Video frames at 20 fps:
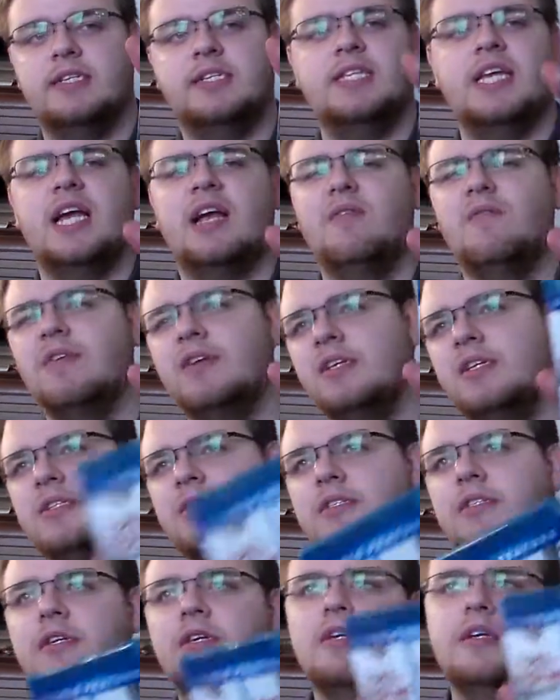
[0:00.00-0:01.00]
The second one
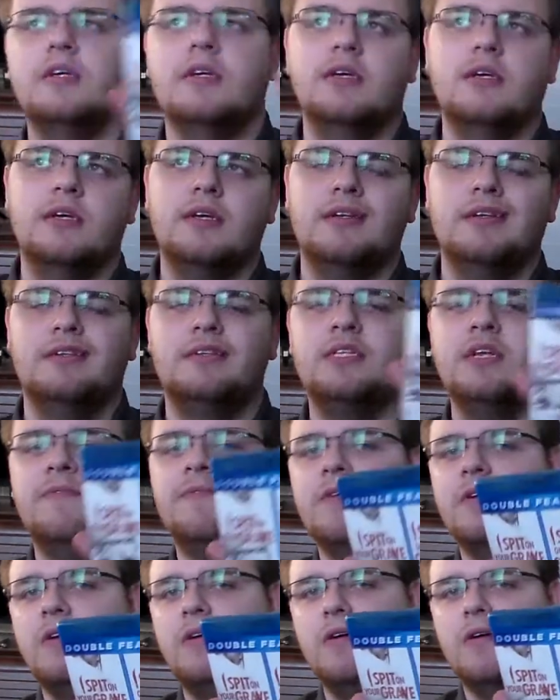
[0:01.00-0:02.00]
is different